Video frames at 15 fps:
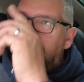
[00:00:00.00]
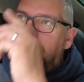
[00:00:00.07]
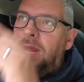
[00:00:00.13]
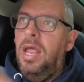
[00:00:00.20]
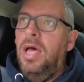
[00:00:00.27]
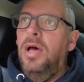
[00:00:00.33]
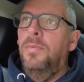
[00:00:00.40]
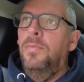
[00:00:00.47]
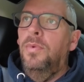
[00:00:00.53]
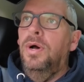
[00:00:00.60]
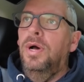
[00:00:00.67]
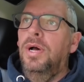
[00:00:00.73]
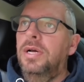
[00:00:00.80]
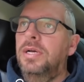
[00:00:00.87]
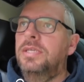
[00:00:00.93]
Plant
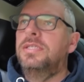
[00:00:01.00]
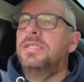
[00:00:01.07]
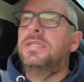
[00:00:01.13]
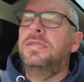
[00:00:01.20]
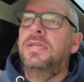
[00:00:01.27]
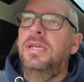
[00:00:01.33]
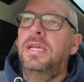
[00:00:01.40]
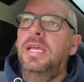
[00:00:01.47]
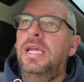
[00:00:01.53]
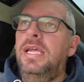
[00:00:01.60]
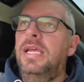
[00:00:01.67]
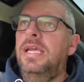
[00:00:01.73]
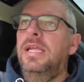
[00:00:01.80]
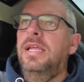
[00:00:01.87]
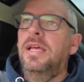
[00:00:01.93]
Works
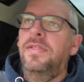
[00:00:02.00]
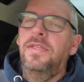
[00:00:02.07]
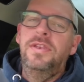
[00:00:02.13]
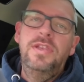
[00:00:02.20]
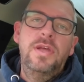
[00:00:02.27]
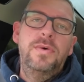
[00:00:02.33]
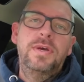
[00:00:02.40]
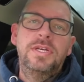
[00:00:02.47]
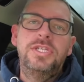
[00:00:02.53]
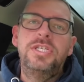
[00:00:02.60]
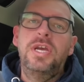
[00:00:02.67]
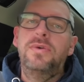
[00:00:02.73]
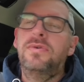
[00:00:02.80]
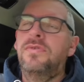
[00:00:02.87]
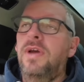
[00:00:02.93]
at the Newark
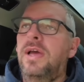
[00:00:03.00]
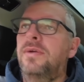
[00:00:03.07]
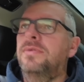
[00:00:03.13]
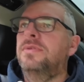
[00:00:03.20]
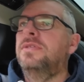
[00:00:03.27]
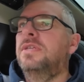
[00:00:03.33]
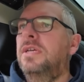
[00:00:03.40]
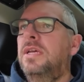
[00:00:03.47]
Showground